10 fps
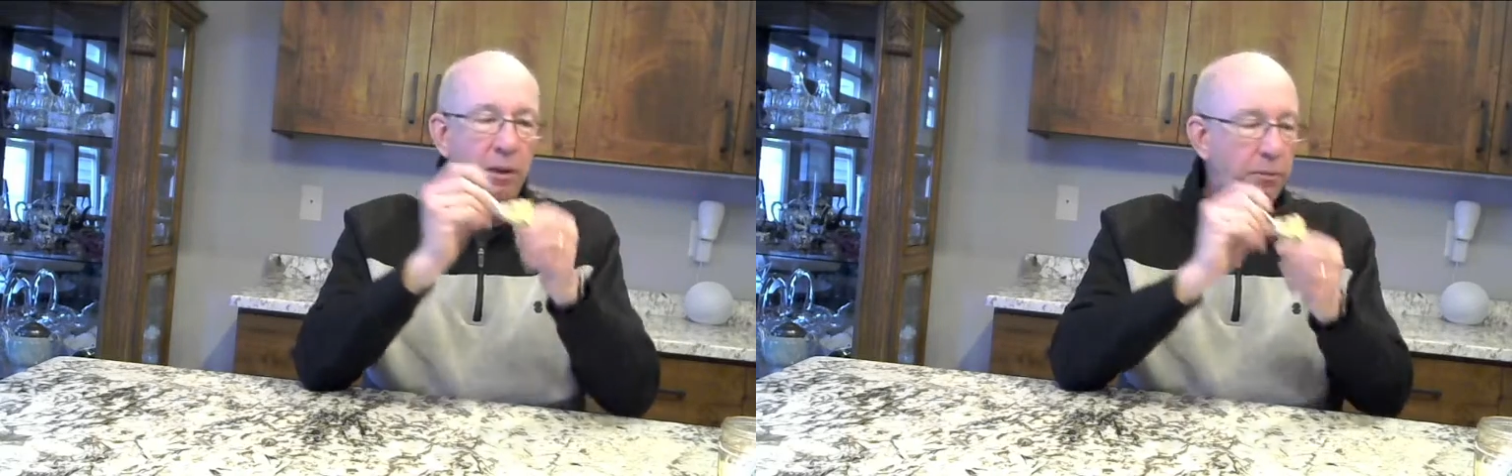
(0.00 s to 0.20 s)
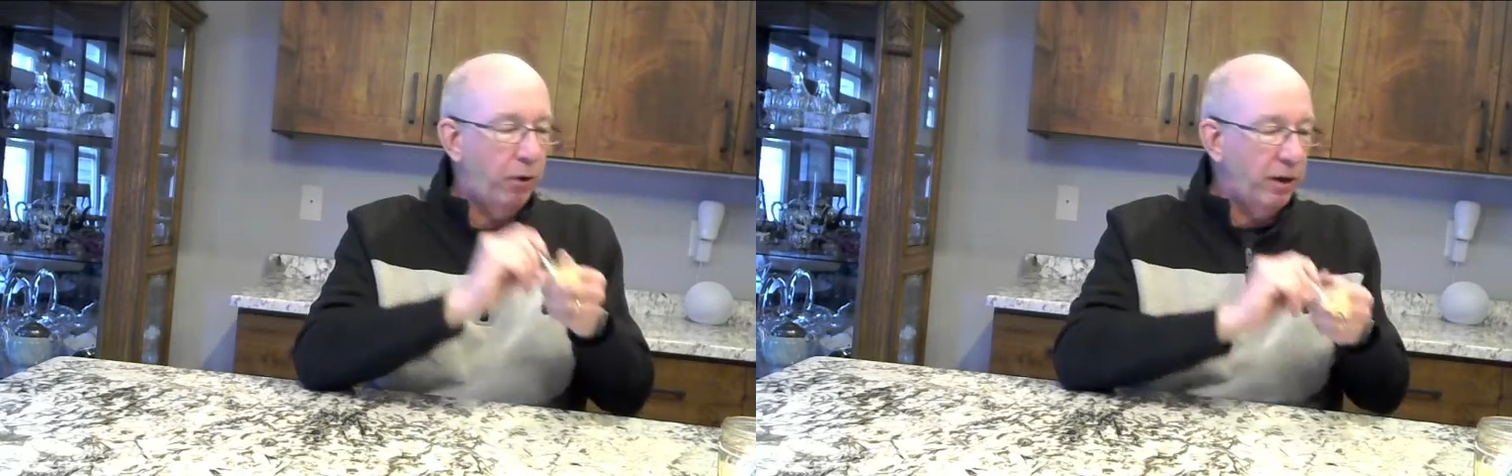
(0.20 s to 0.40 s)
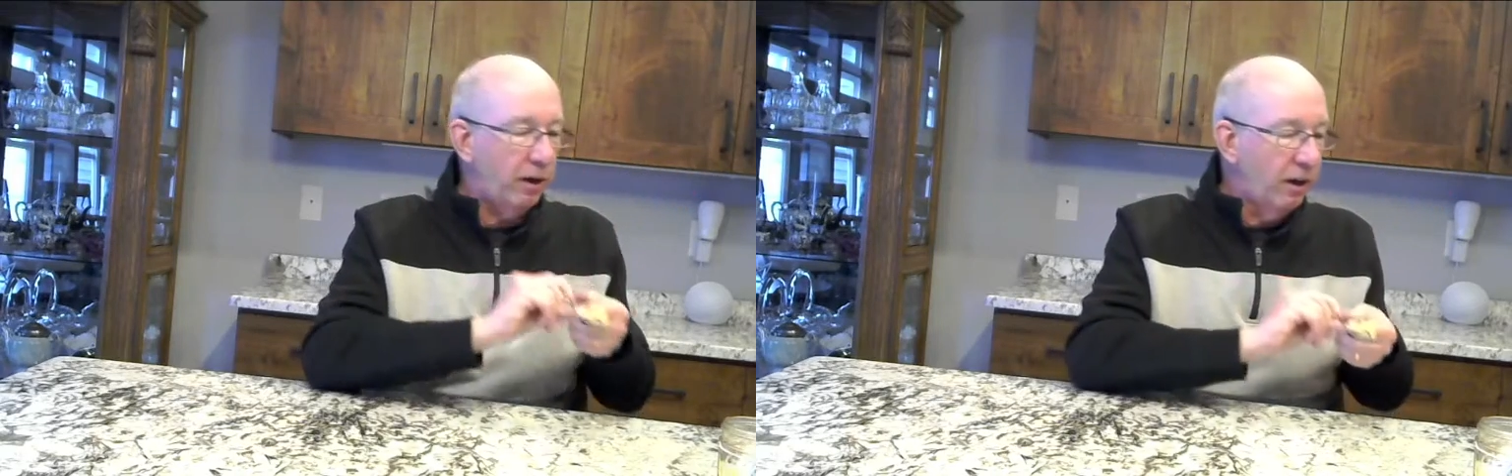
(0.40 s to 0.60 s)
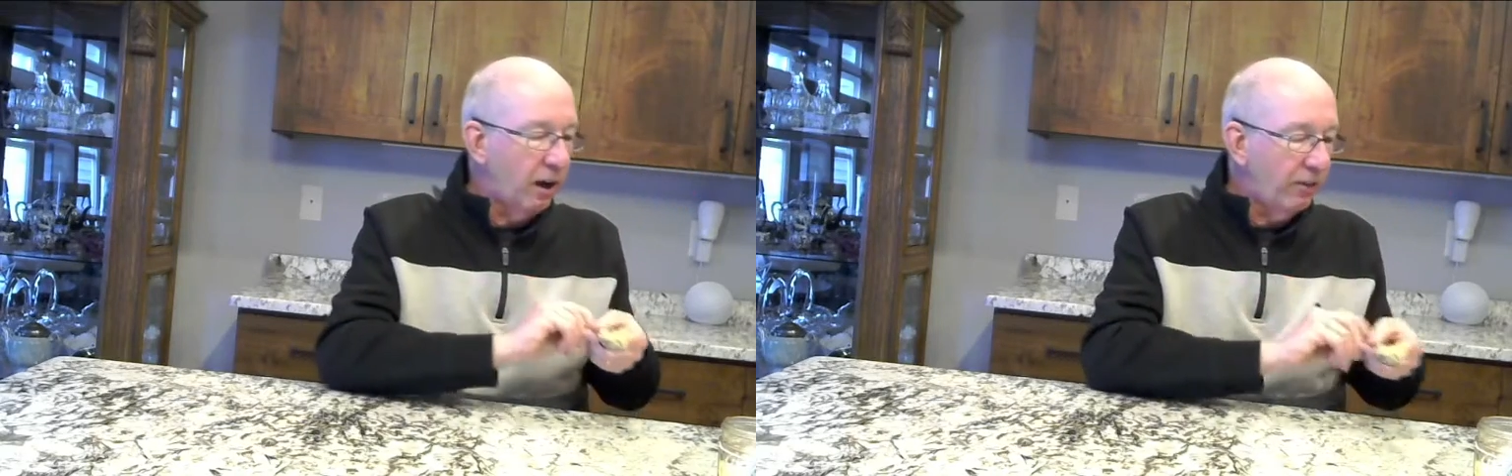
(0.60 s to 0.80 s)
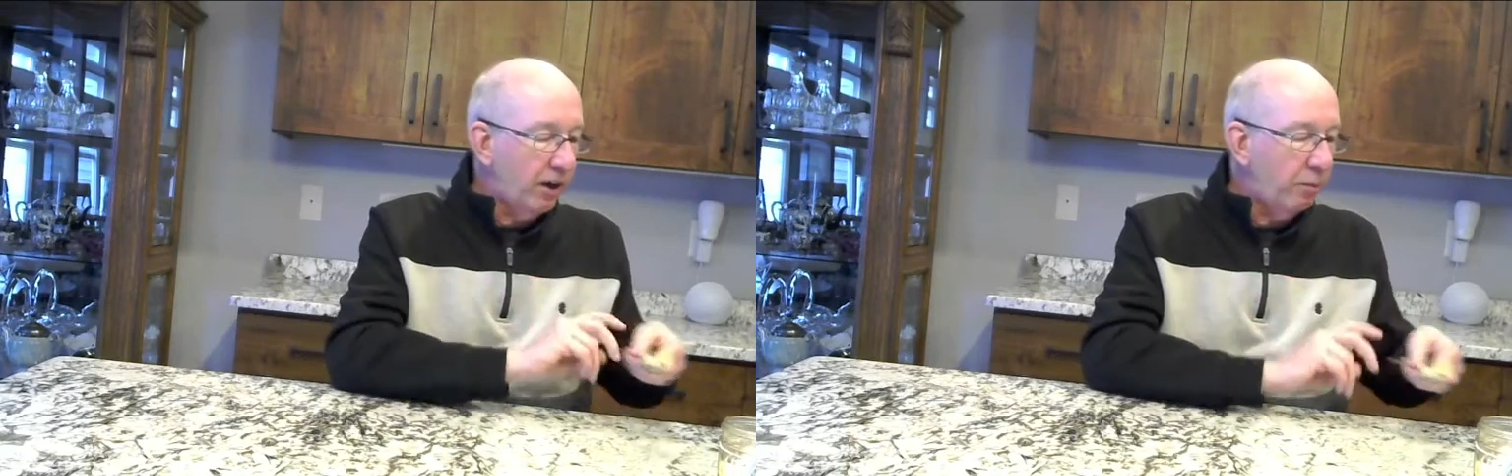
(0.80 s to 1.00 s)
put it in an
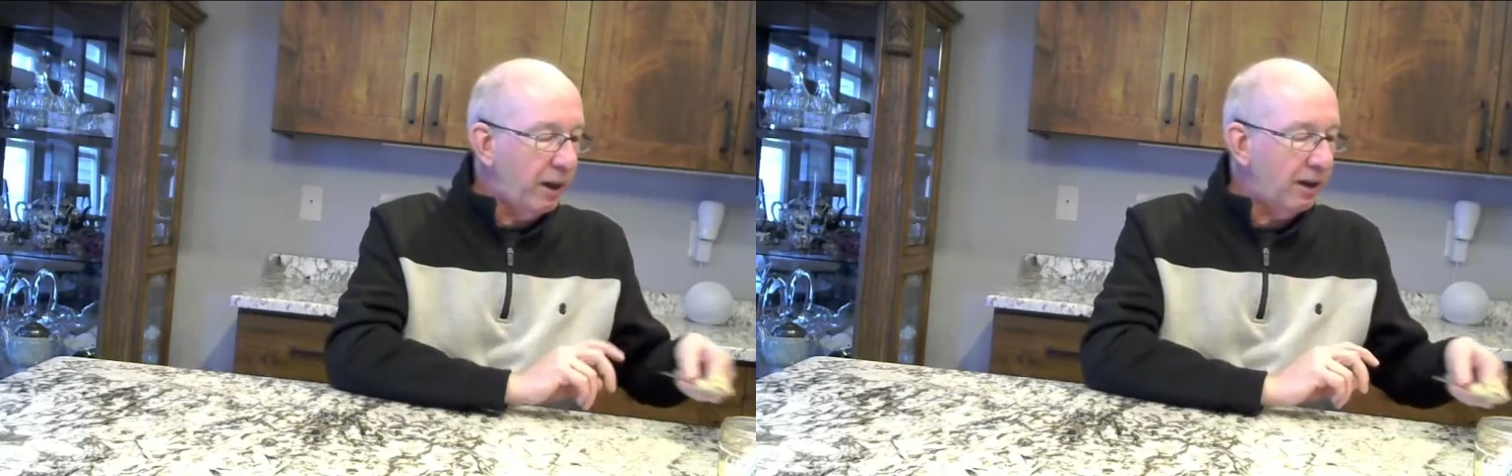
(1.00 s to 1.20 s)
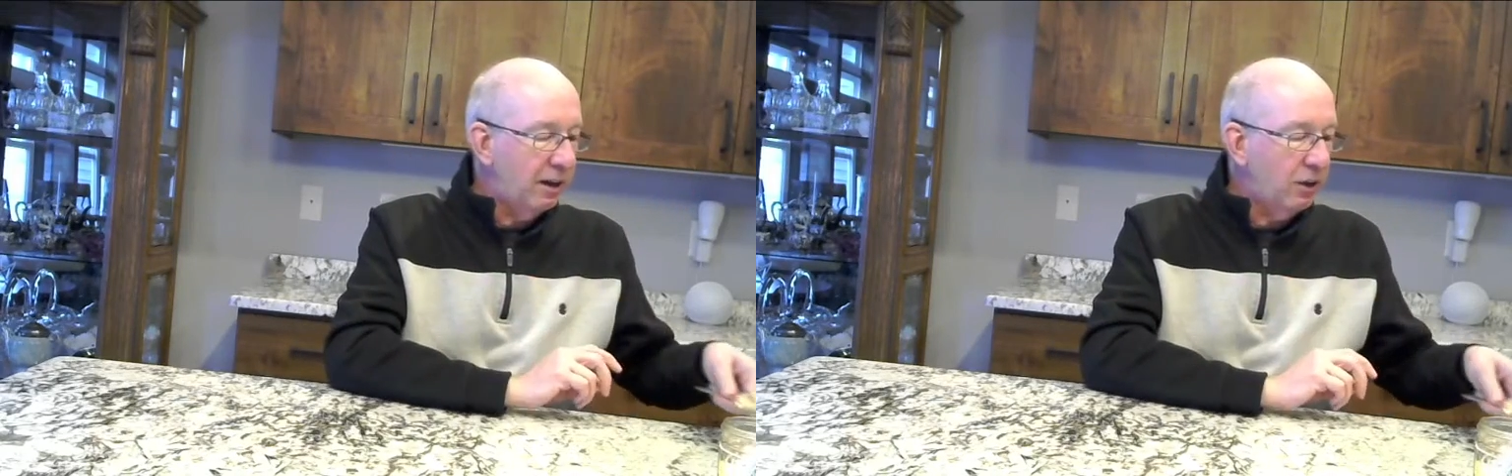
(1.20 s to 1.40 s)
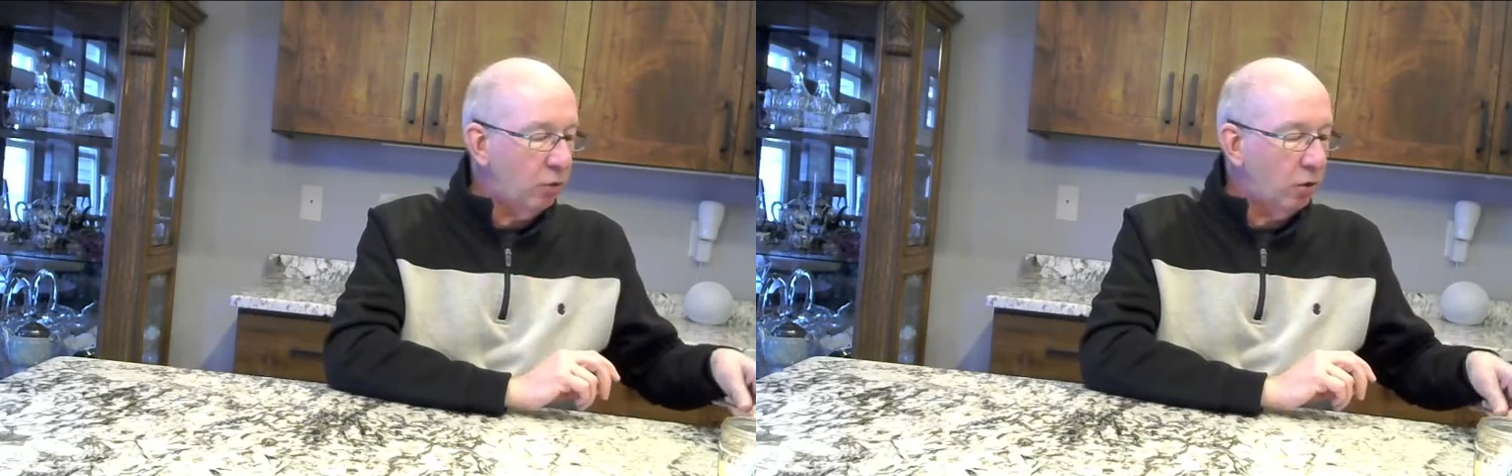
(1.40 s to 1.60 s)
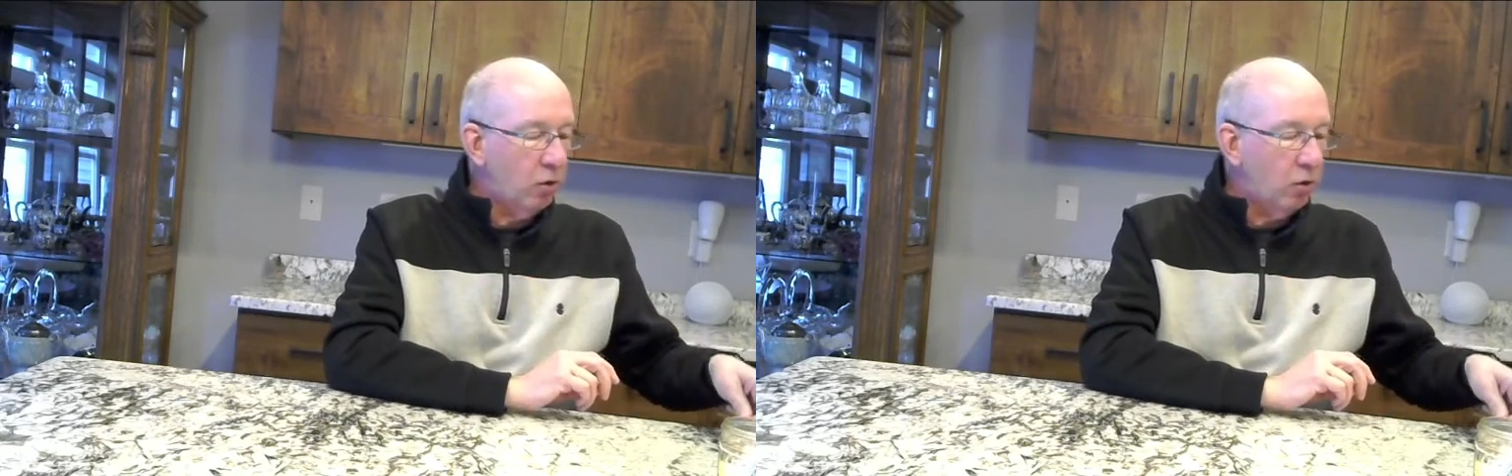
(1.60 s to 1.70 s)
oven and bake it into a